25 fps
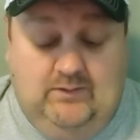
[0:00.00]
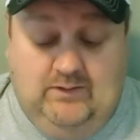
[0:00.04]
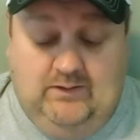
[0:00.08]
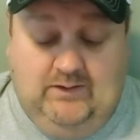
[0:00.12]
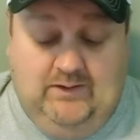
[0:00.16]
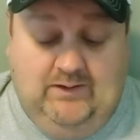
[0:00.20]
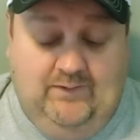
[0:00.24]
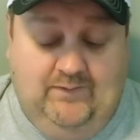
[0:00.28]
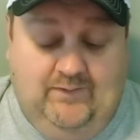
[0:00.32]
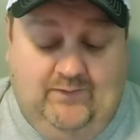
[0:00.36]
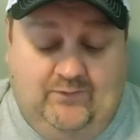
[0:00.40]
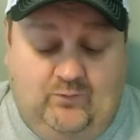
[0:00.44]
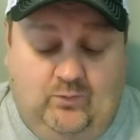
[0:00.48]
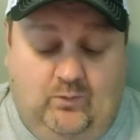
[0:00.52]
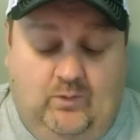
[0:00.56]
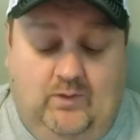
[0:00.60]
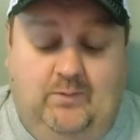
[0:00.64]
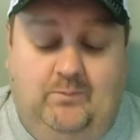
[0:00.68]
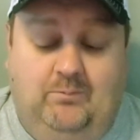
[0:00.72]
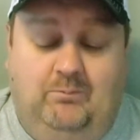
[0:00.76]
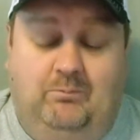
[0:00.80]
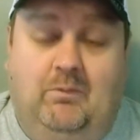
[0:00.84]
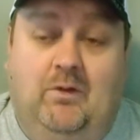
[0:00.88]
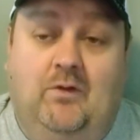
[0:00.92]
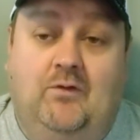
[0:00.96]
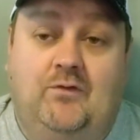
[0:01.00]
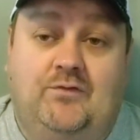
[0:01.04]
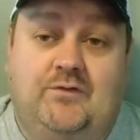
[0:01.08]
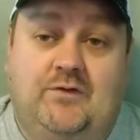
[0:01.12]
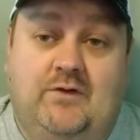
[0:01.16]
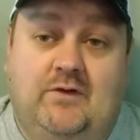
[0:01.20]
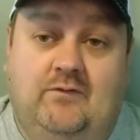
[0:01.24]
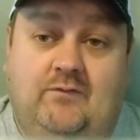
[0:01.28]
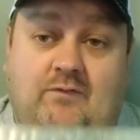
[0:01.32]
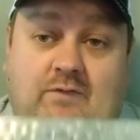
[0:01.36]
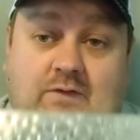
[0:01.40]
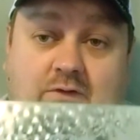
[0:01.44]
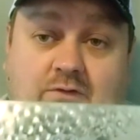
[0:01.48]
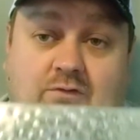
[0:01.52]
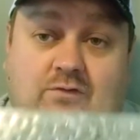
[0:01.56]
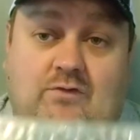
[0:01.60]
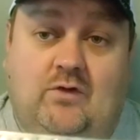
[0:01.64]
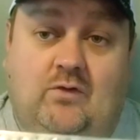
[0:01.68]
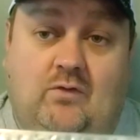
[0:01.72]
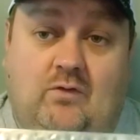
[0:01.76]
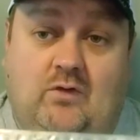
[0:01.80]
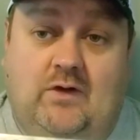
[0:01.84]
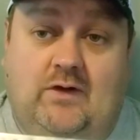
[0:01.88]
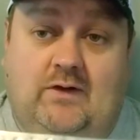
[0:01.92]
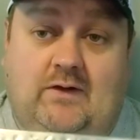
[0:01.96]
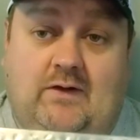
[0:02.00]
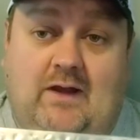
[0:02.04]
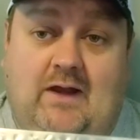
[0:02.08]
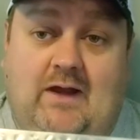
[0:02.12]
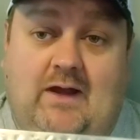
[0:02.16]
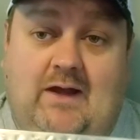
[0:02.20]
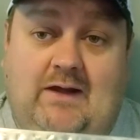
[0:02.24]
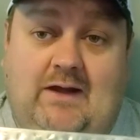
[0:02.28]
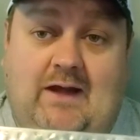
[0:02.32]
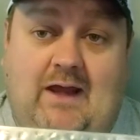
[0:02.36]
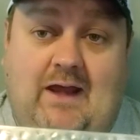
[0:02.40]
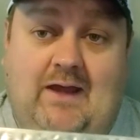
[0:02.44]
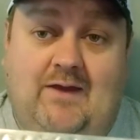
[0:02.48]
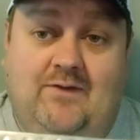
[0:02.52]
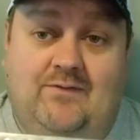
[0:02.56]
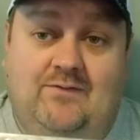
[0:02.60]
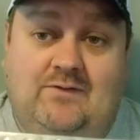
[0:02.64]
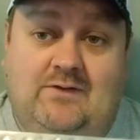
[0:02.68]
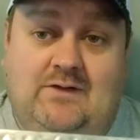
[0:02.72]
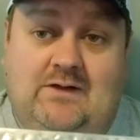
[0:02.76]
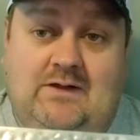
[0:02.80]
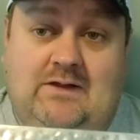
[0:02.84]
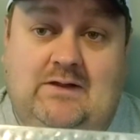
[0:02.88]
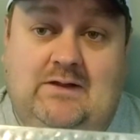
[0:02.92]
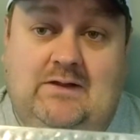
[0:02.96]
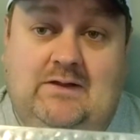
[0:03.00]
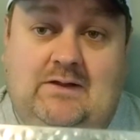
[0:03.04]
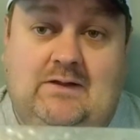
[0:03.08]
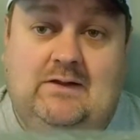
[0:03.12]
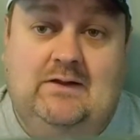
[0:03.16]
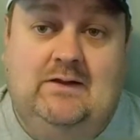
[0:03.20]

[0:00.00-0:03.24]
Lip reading: that's what most of the Shogun line has in it.